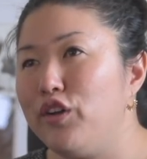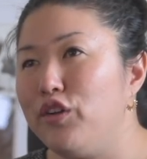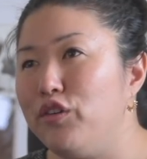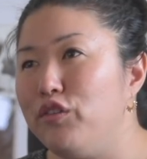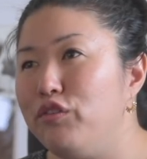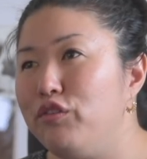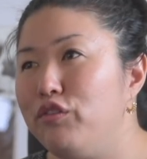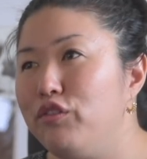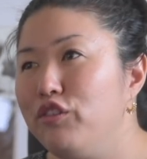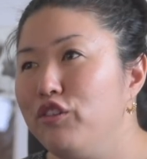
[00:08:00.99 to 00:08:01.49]

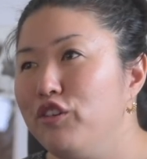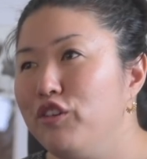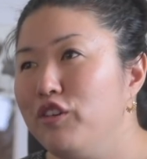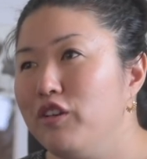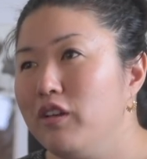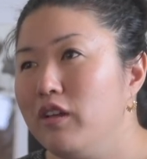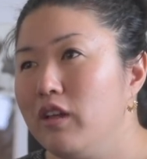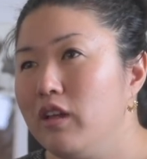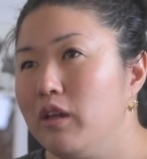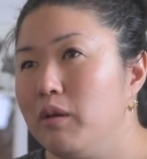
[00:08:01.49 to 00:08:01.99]
of
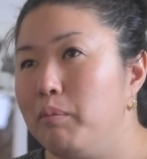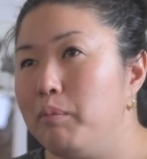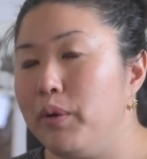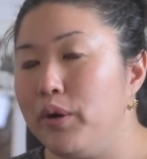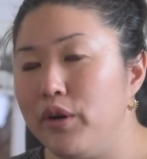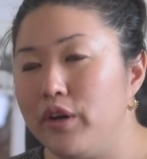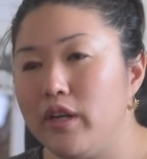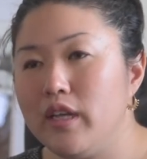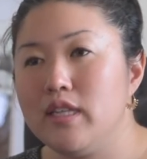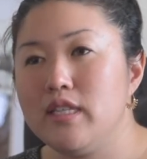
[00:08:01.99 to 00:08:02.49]

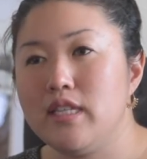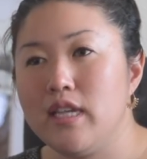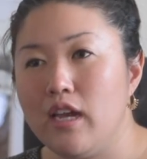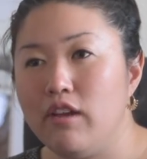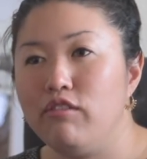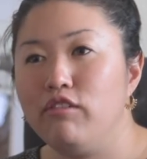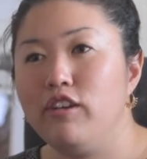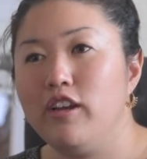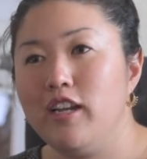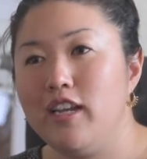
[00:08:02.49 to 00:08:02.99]
burdens
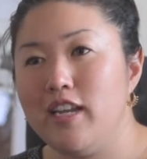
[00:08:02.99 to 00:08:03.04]
every